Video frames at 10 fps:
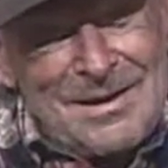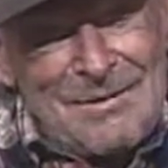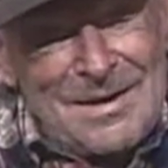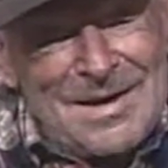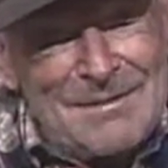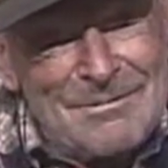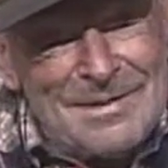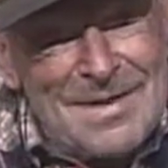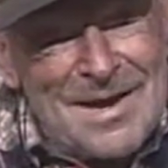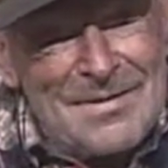While it
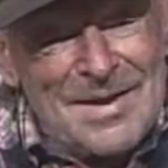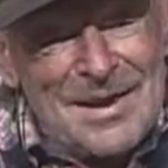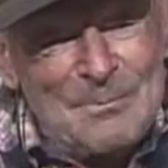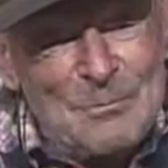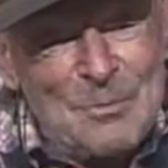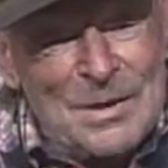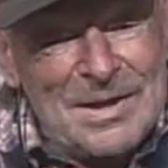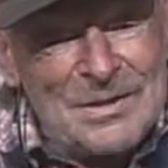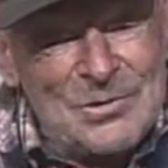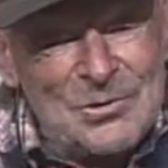was down, I put
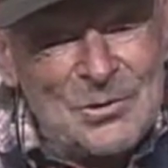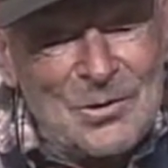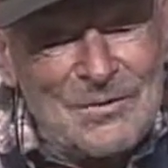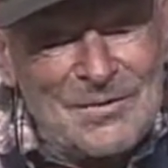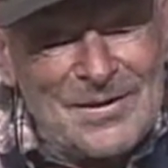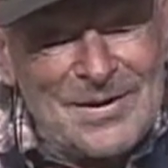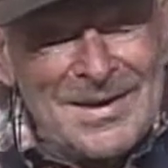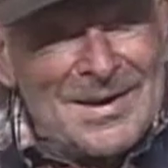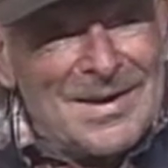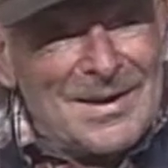in a sewer for
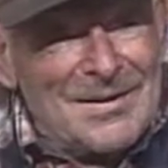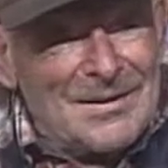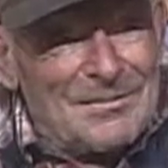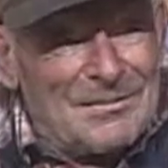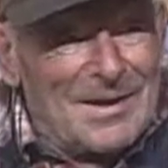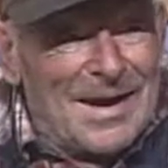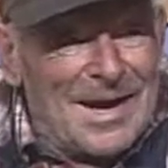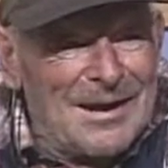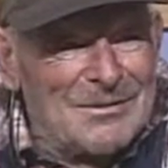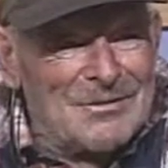a
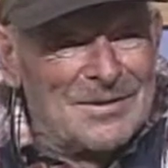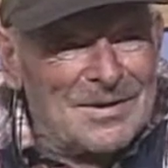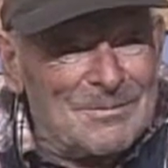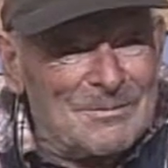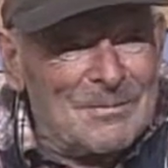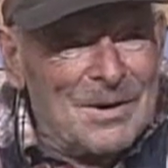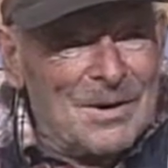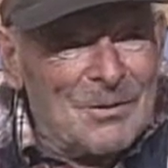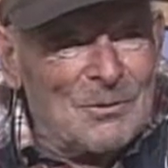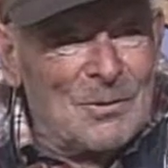house and
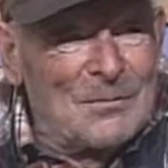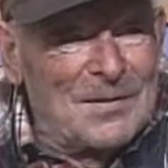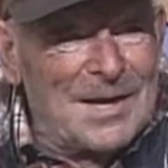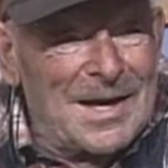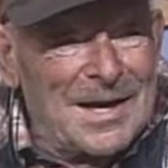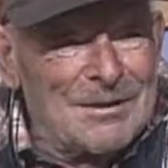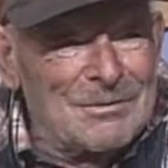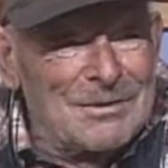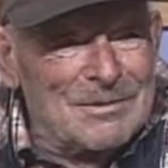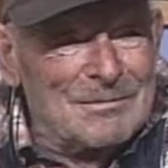roofed the
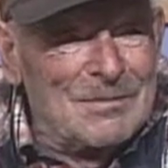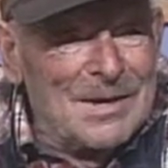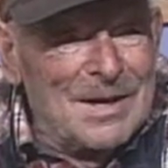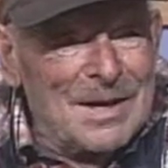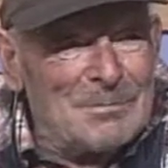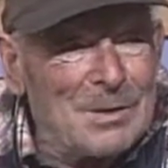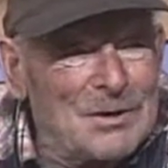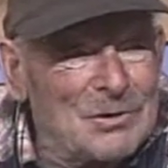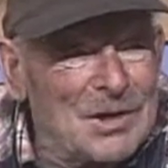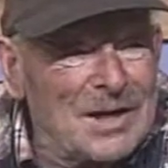house and
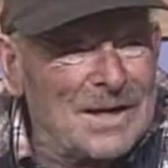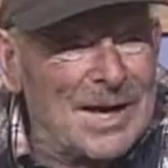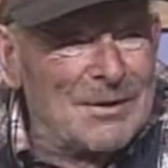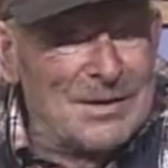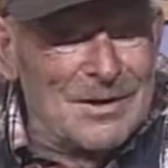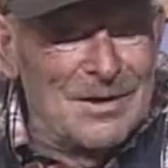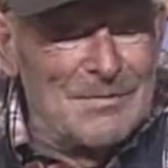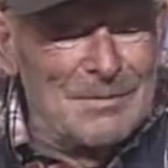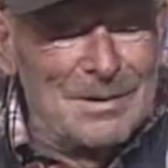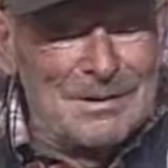built a chicken house. I was
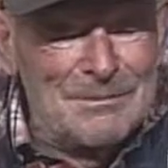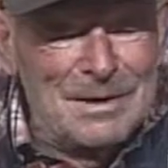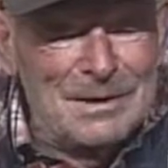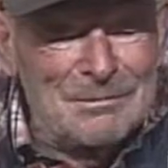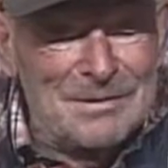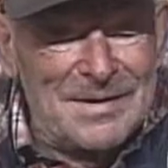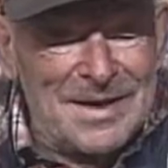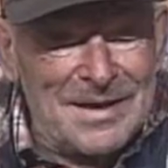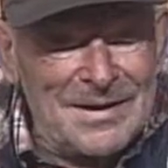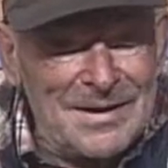off about a month with that.